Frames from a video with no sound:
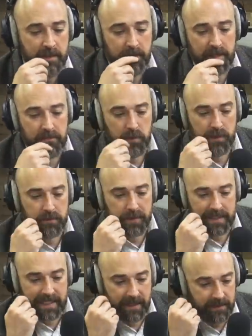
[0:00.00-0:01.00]
but if you want to
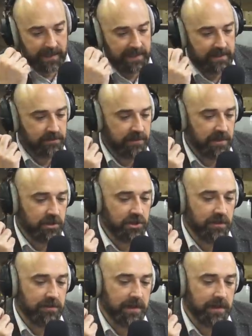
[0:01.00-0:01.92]
find out, the links are in the show